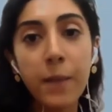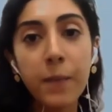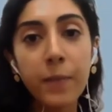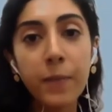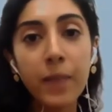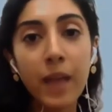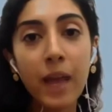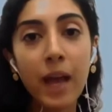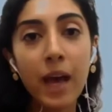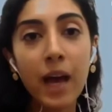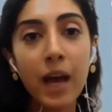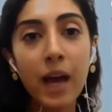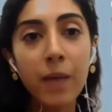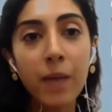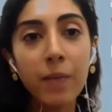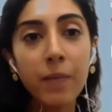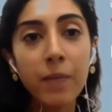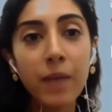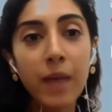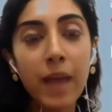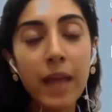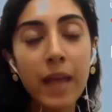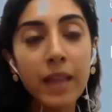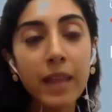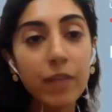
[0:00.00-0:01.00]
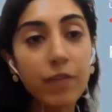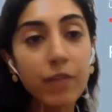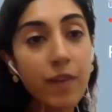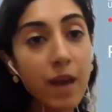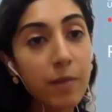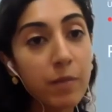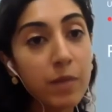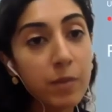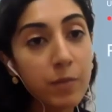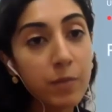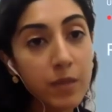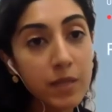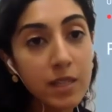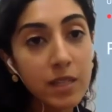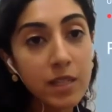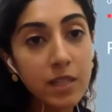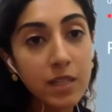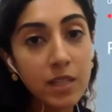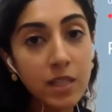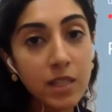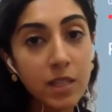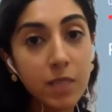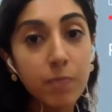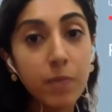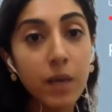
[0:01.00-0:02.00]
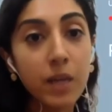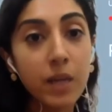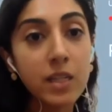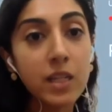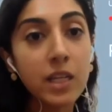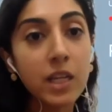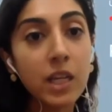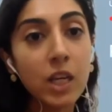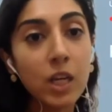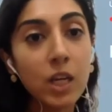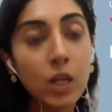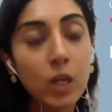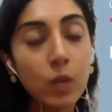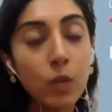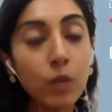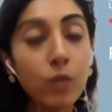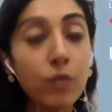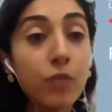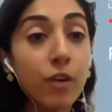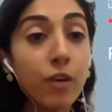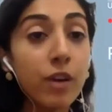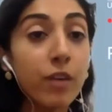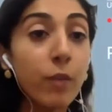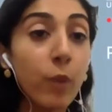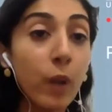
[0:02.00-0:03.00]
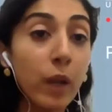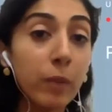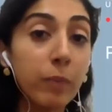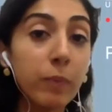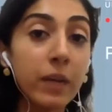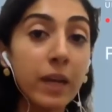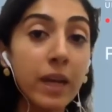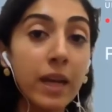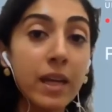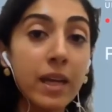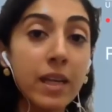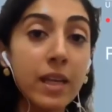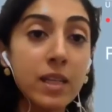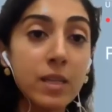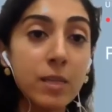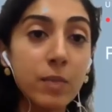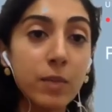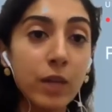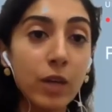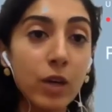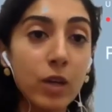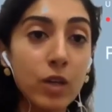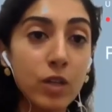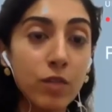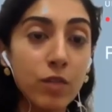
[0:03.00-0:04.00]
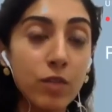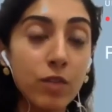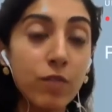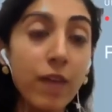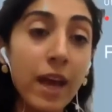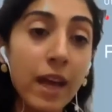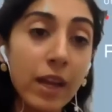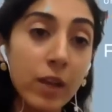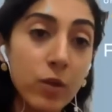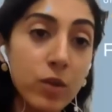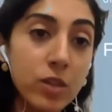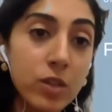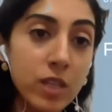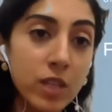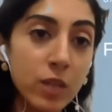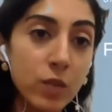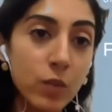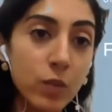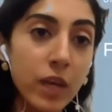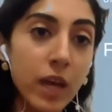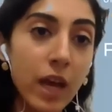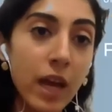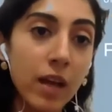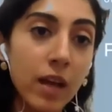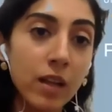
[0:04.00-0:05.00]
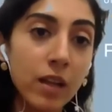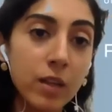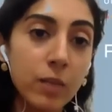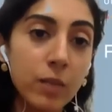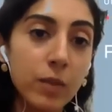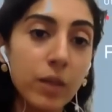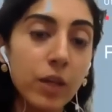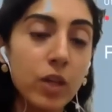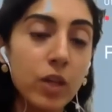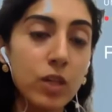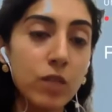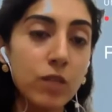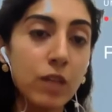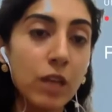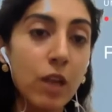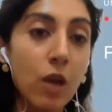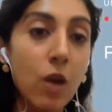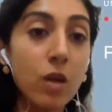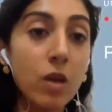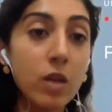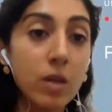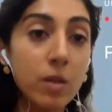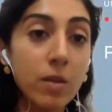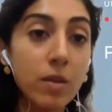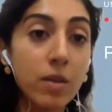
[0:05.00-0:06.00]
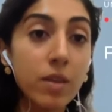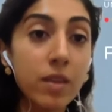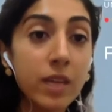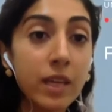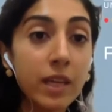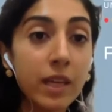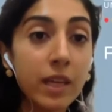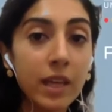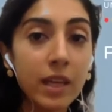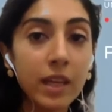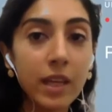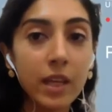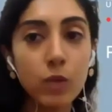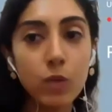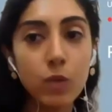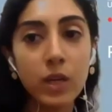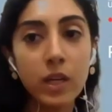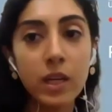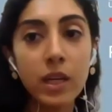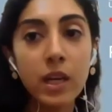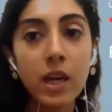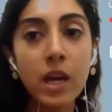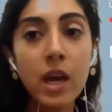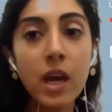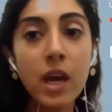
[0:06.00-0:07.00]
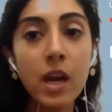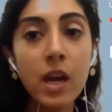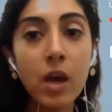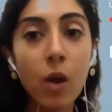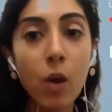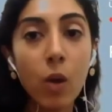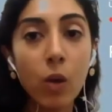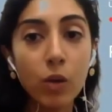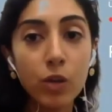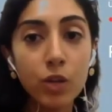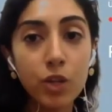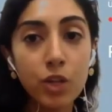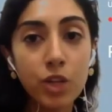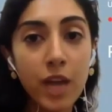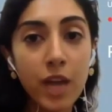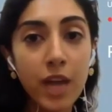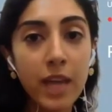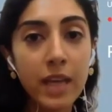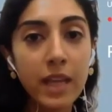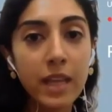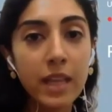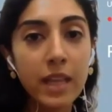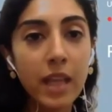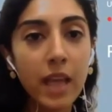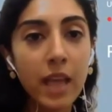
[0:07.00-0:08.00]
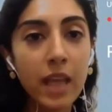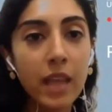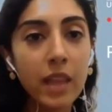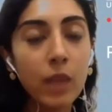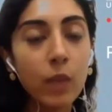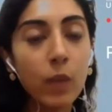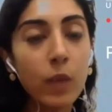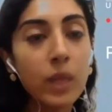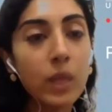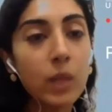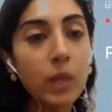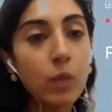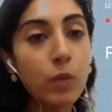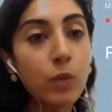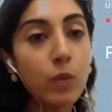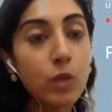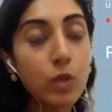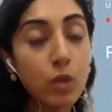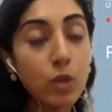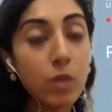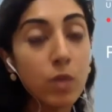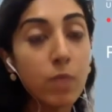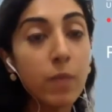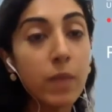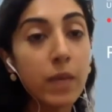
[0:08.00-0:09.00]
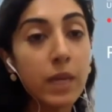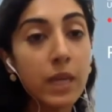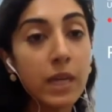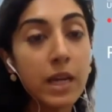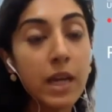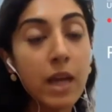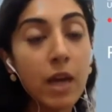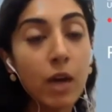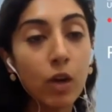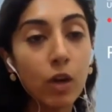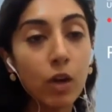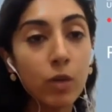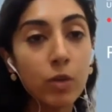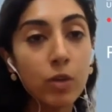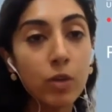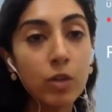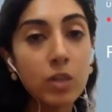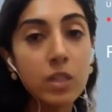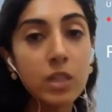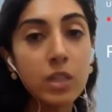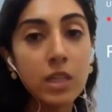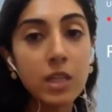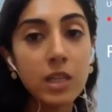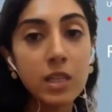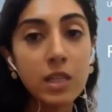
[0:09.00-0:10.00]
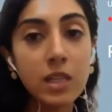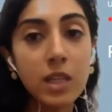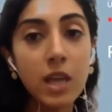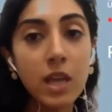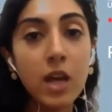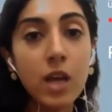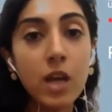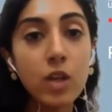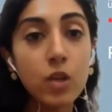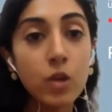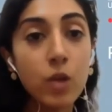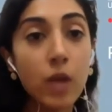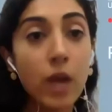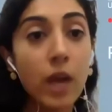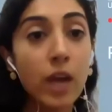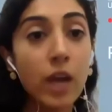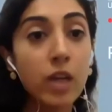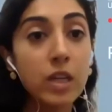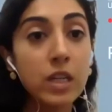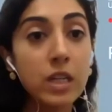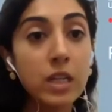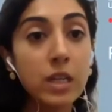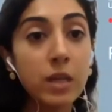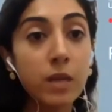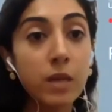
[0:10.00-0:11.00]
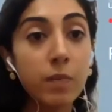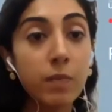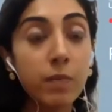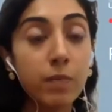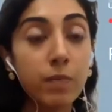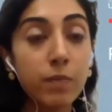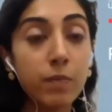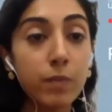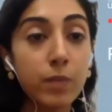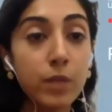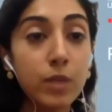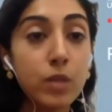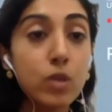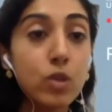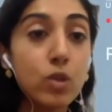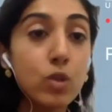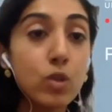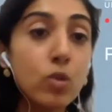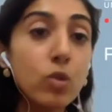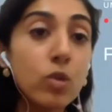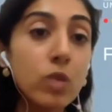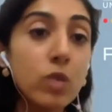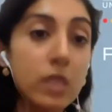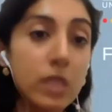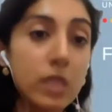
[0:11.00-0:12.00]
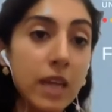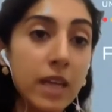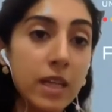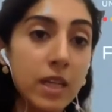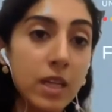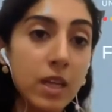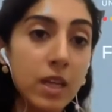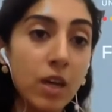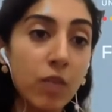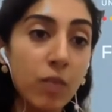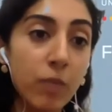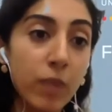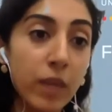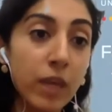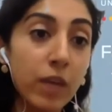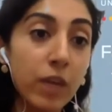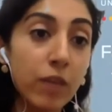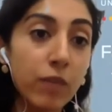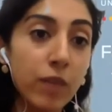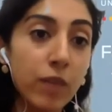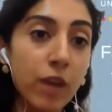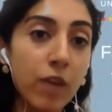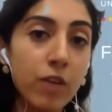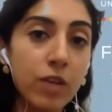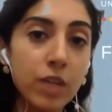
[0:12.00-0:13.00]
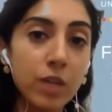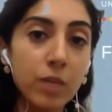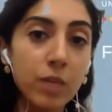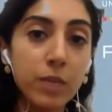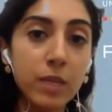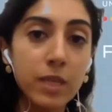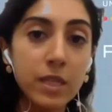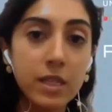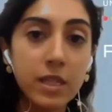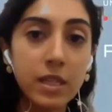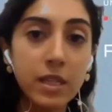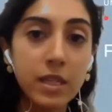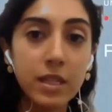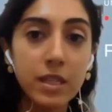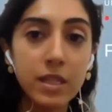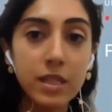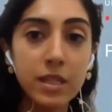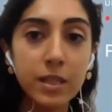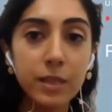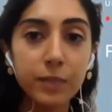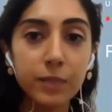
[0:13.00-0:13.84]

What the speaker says: And that family businesses in particular were very well placed because of the values that we held, because of the long-term thinking that we all shared, and the way that we were so embedded in our communities to actually pursue this idea of being a flourishing business.